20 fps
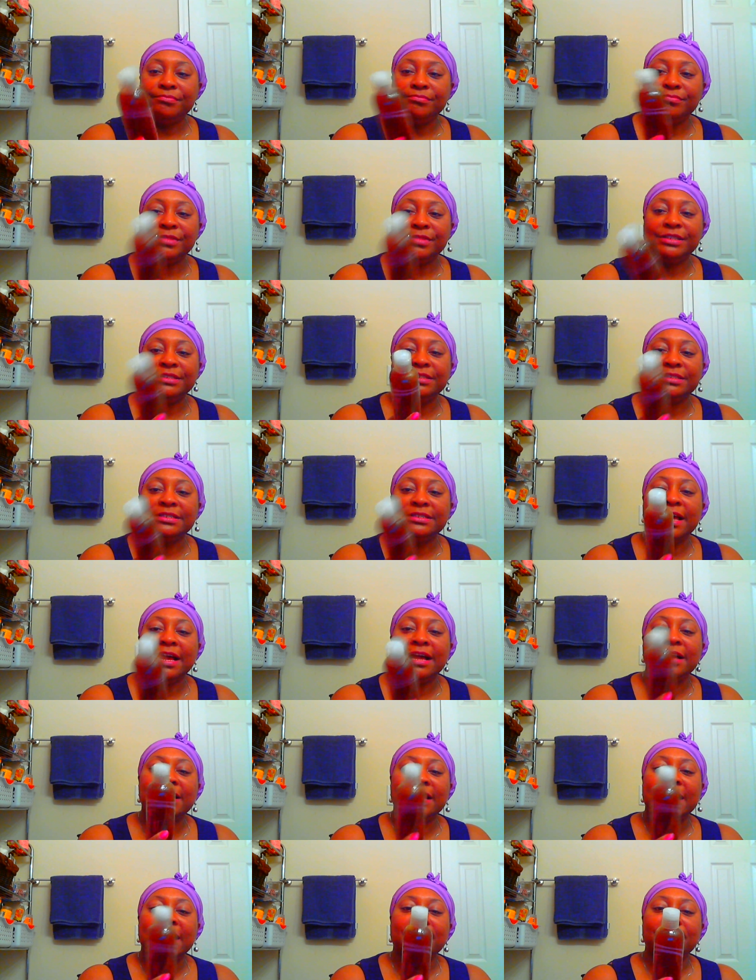this is how
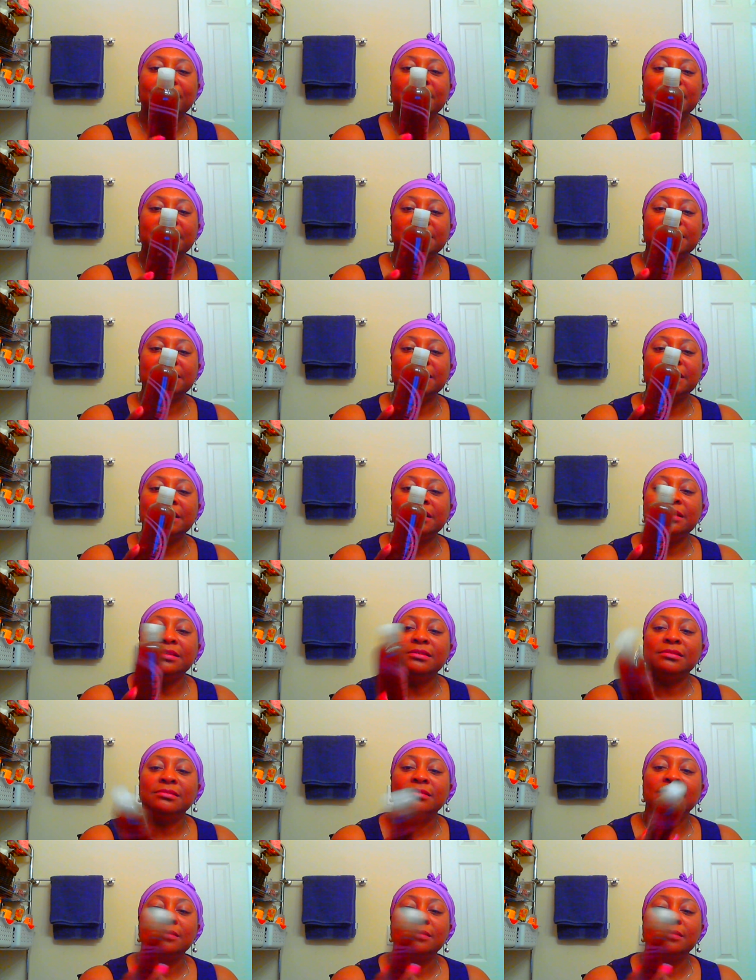I got my tea.